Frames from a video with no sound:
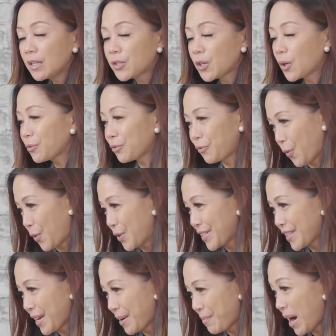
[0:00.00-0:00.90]
don't
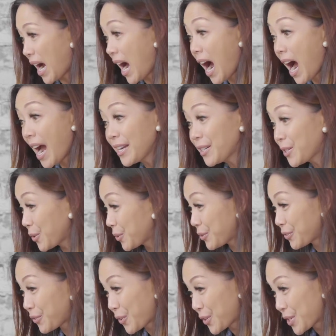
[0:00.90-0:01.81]
force them. I
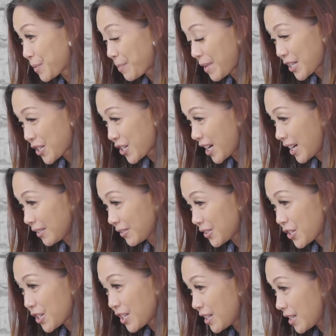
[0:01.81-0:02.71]
don't force my child
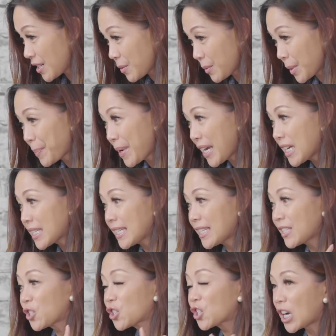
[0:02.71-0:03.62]
when she doesn't want because
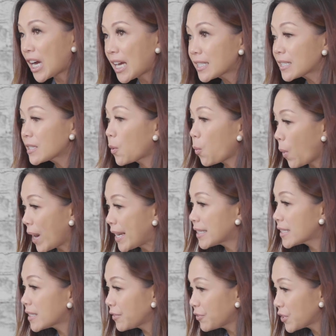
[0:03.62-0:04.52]
it's just a
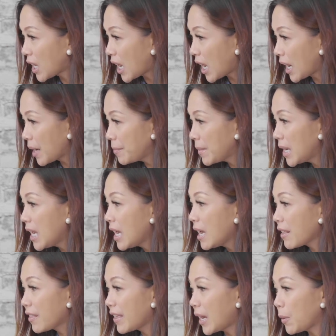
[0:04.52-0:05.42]
waste of time
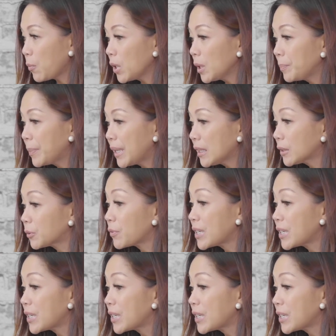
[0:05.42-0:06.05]
that will build